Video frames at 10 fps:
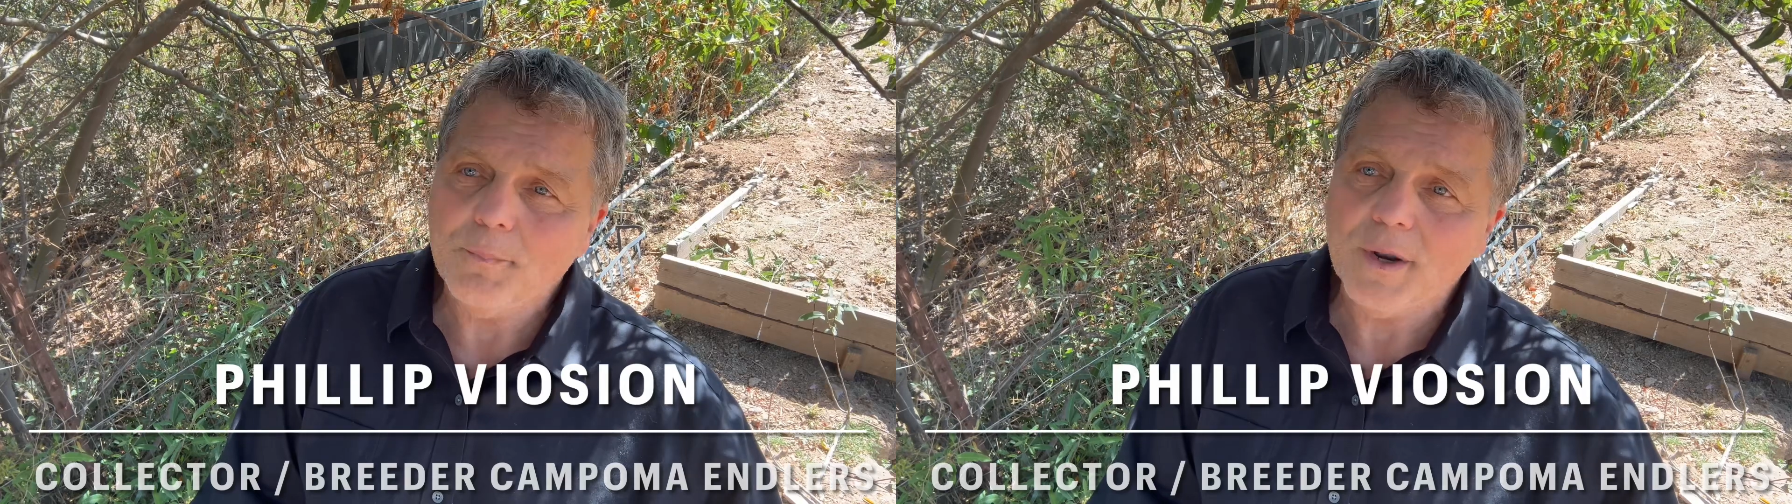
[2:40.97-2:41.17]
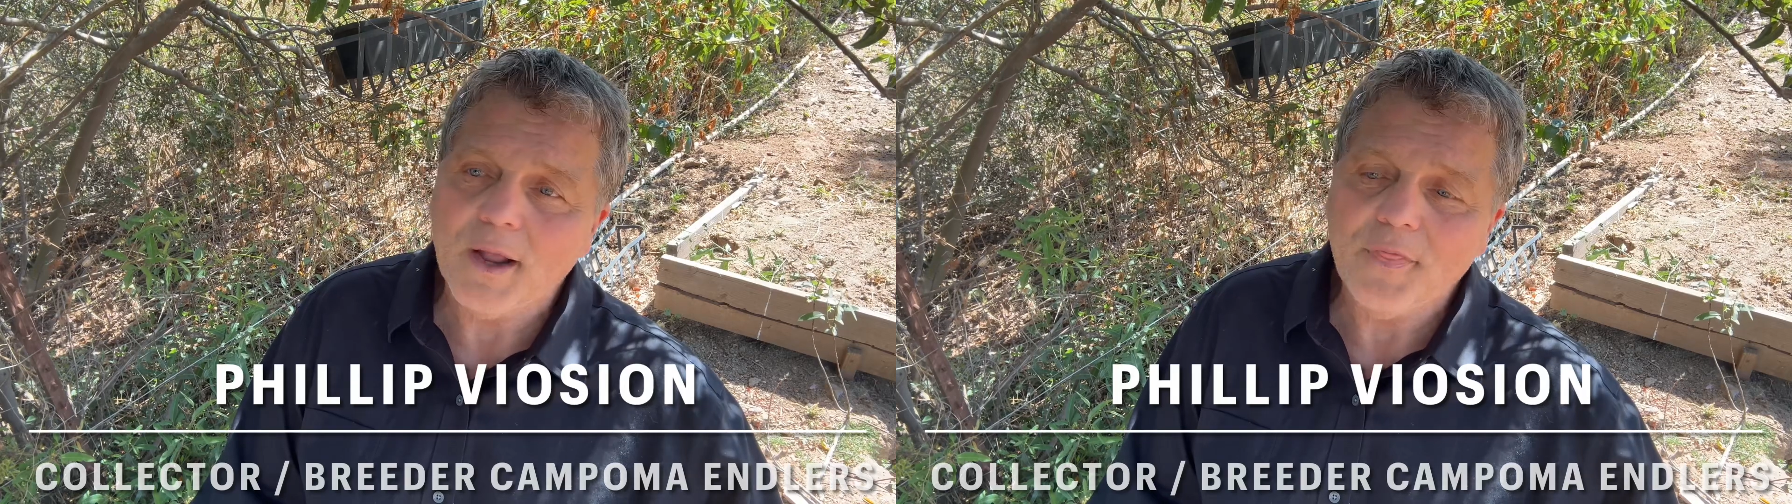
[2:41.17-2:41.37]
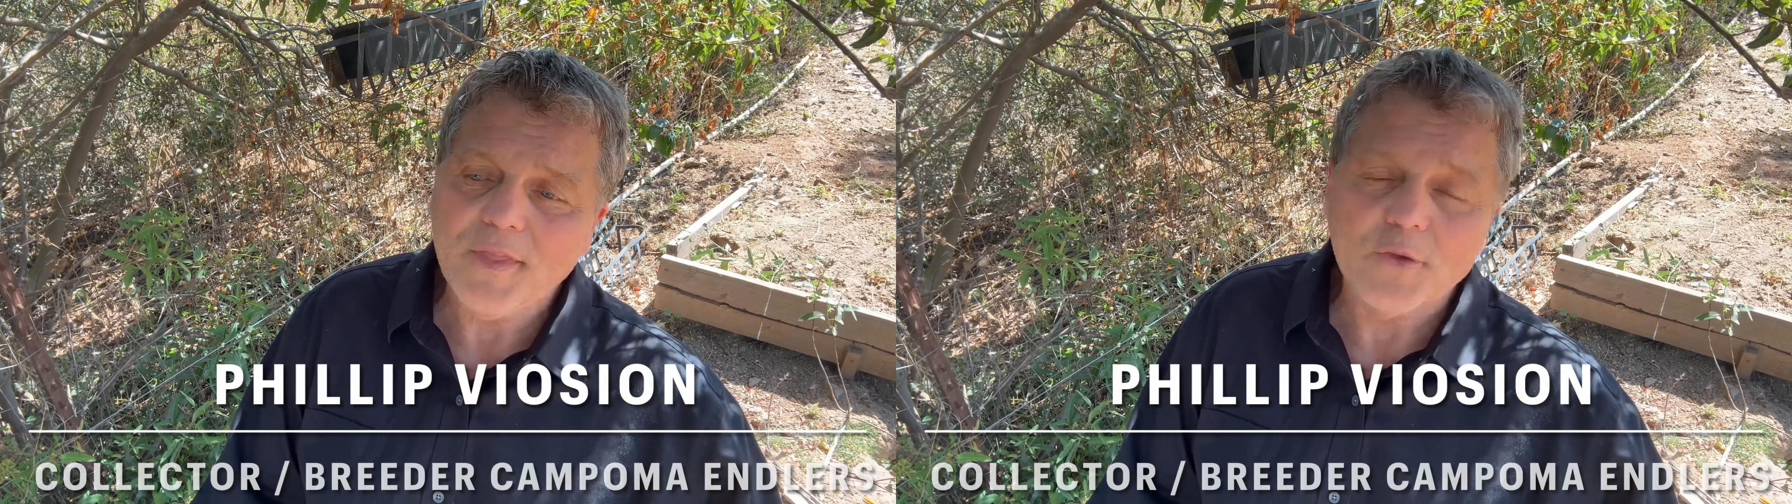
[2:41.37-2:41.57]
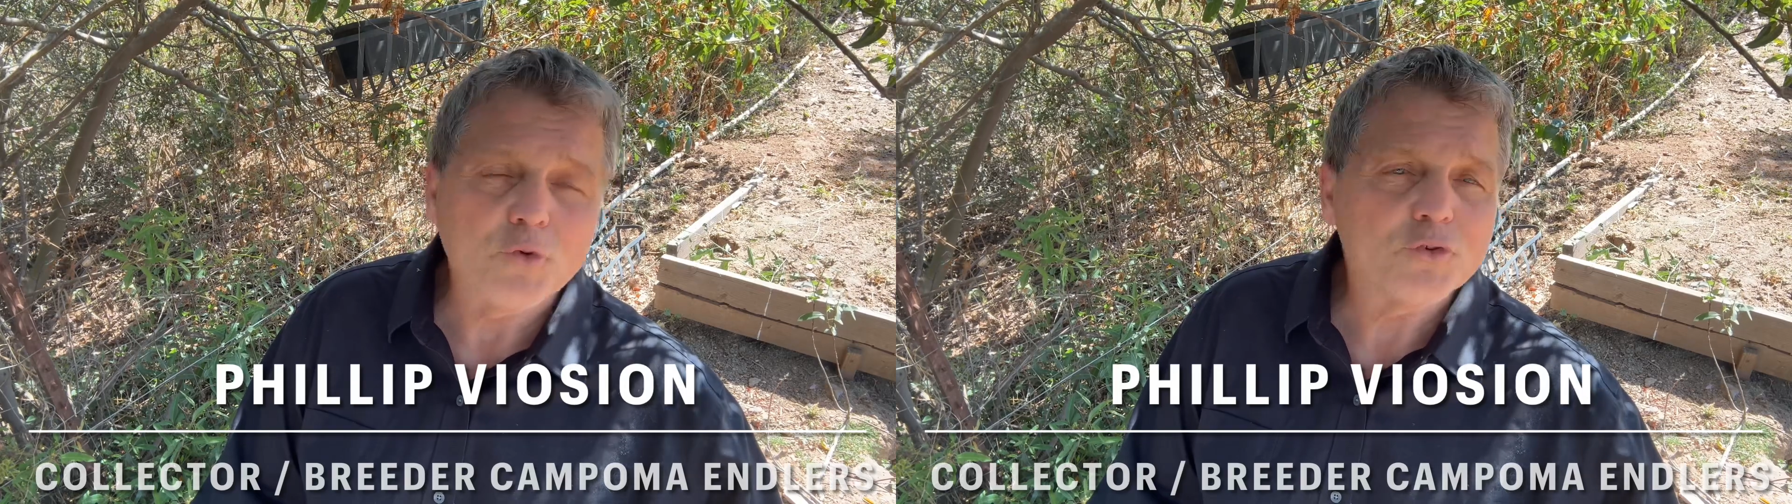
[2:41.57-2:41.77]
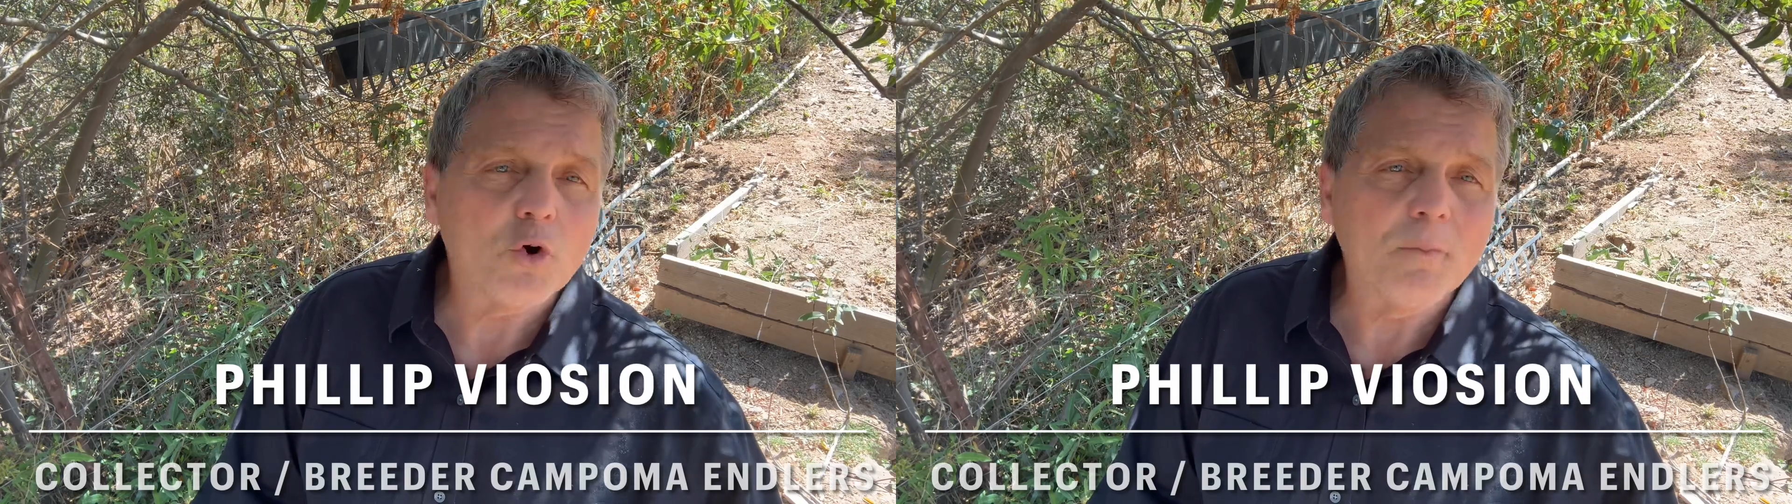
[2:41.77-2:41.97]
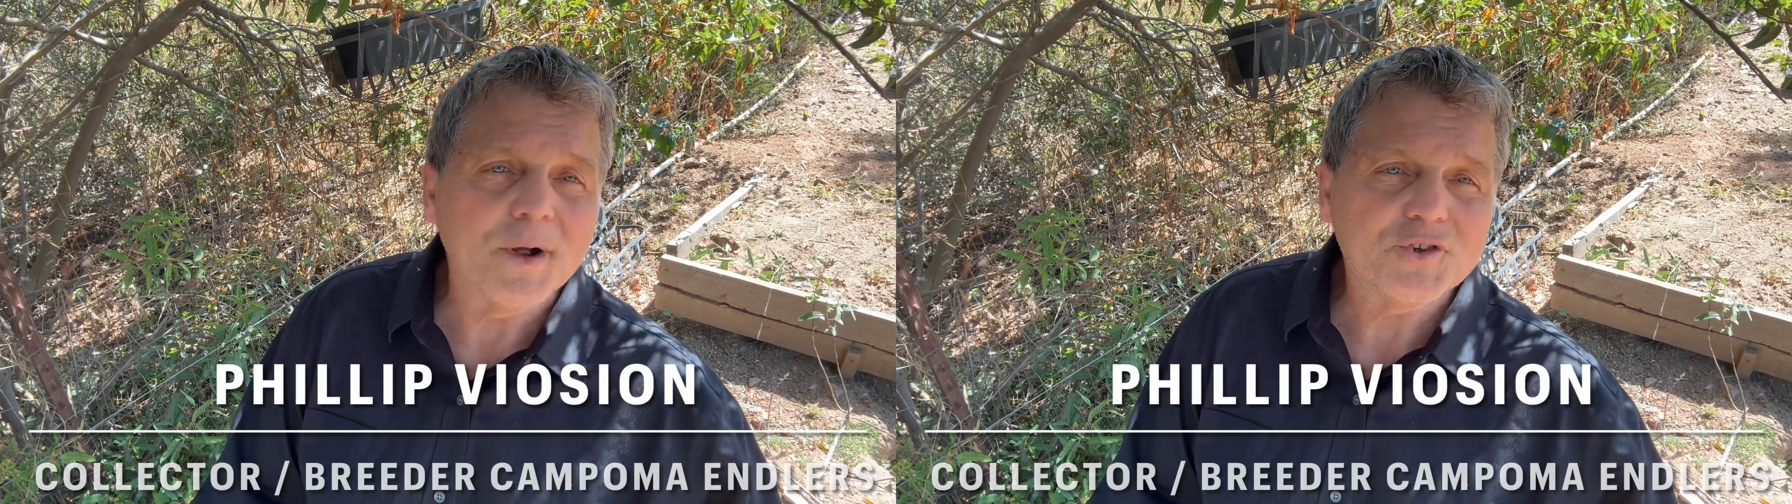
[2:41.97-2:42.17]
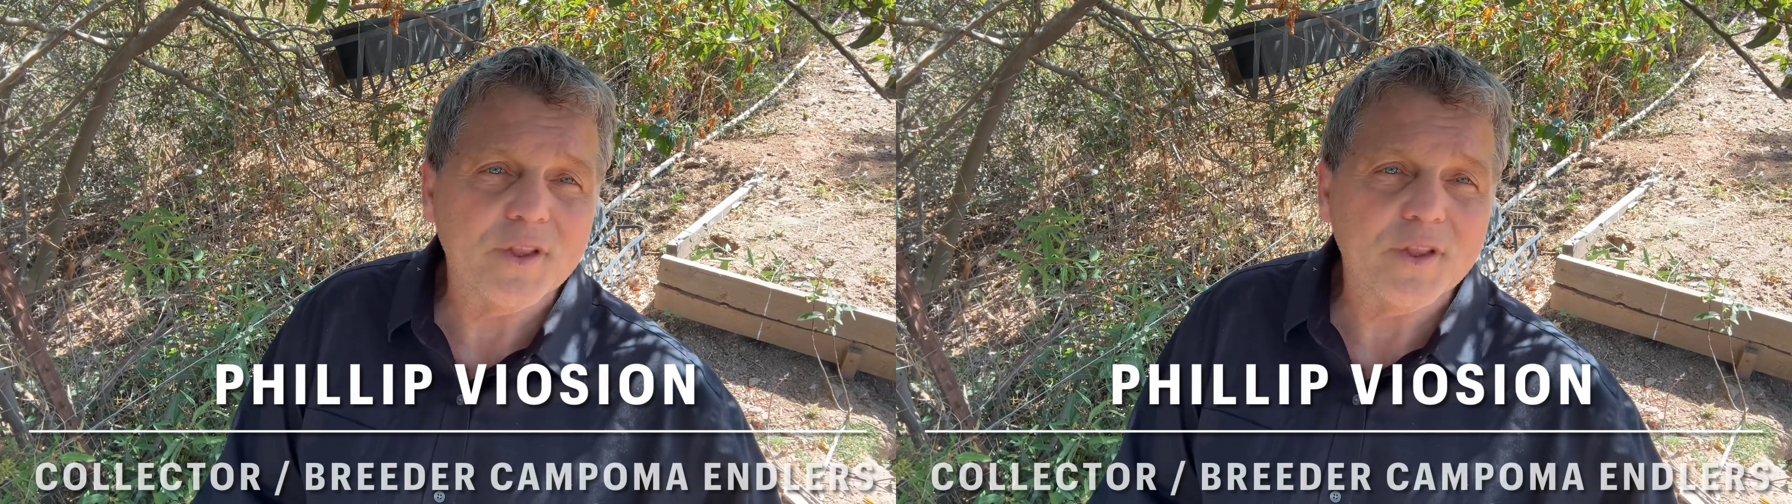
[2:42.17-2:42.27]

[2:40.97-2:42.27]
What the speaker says: but I think there was so much